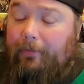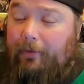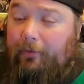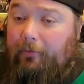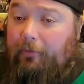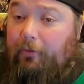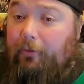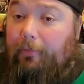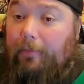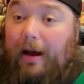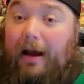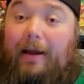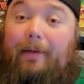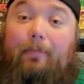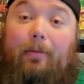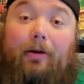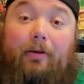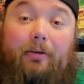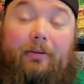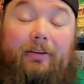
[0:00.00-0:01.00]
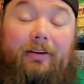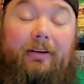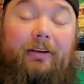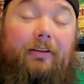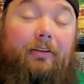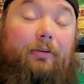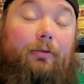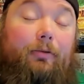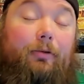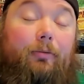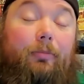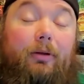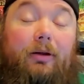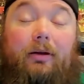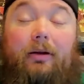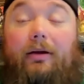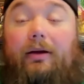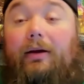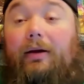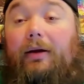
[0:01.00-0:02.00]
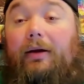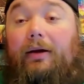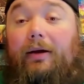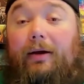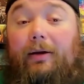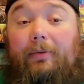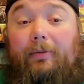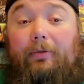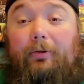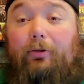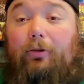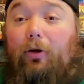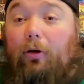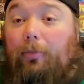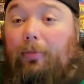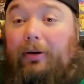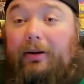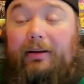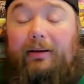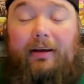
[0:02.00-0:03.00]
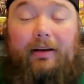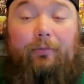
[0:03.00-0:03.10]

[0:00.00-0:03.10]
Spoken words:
for my particular group, nobody,